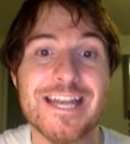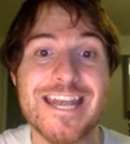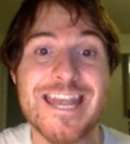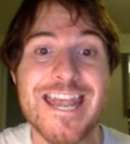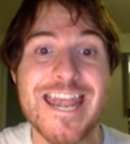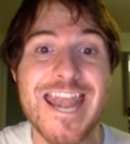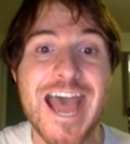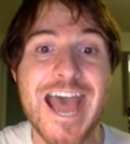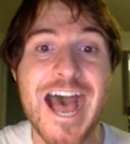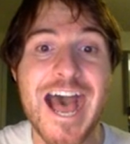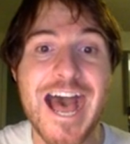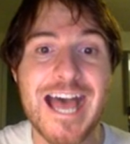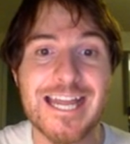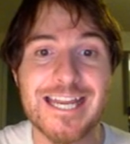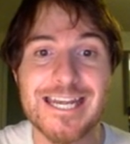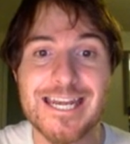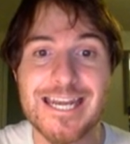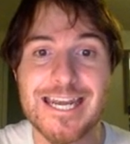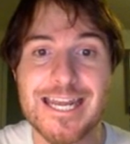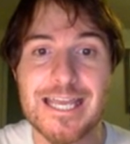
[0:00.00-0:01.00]

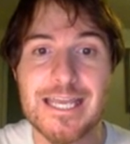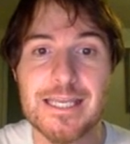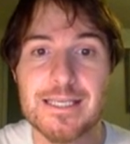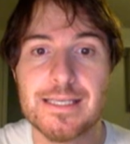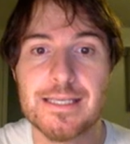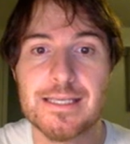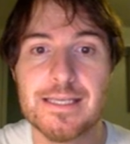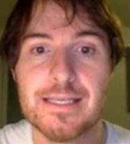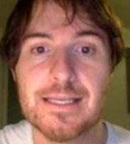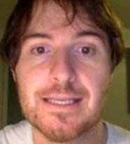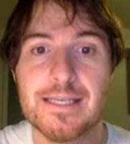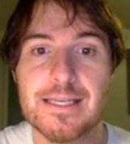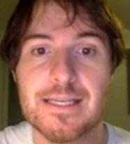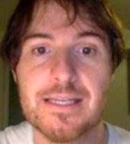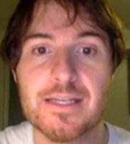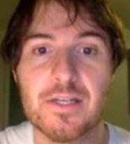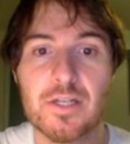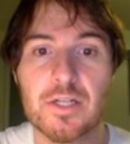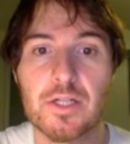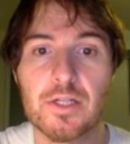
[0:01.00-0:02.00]

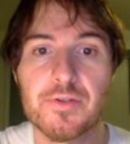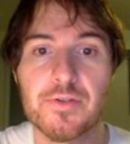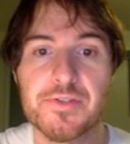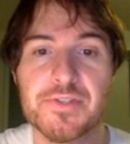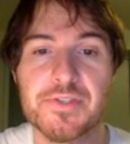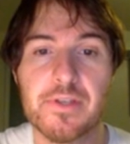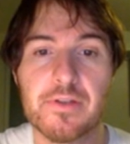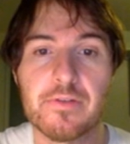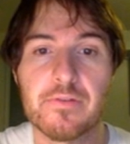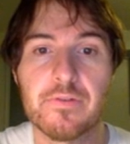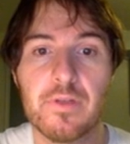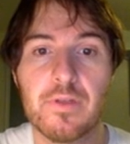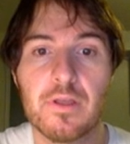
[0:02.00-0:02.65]
non-inclusive.